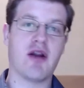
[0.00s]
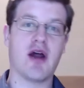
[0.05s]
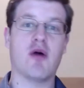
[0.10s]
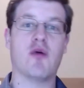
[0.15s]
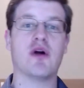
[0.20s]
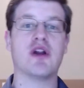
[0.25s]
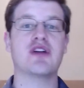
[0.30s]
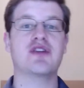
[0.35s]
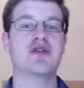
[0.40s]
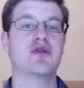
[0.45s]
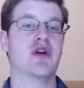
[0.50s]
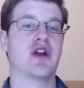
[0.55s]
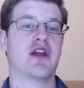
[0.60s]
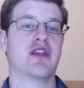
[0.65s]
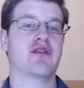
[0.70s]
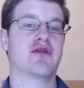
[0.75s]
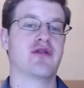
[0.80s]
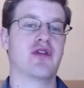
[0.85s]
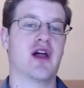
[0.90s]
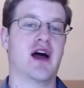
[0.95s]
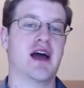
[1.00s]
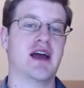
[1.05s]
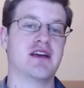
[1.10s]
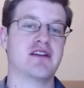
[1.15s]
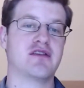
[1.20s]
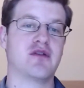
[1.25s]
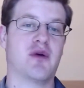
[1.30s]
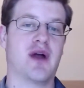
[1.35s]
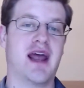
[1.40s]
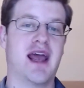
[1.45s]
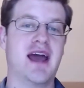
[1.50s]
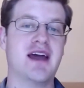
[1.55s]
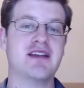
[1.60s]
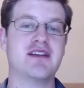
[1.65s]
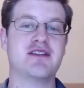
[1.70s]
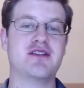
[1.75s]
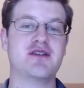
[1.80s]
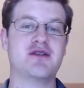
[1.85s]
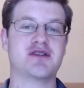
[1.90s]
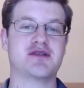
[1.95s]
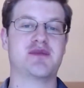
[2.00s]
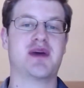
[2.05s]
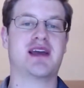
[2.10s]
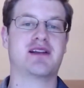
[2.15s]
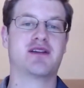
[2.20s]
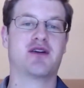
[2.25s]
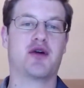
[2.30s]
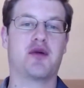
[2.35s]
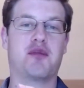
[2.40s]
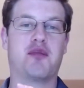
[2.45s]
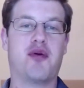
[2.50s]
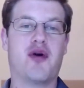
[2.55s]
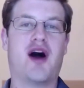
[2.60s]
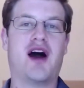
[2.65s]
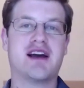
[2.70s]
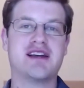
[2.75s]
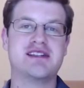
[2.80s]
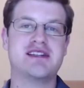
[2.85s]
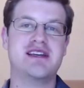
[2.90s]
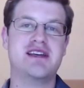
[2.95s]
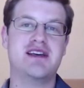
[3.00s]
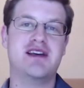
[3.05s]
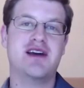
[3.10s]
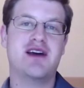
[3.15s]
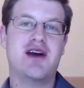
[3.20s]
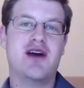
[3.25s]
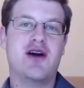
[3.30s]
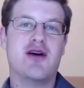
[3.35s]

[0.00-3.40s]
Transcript: I want to do it on the fly. So what I had to do is make a little proxy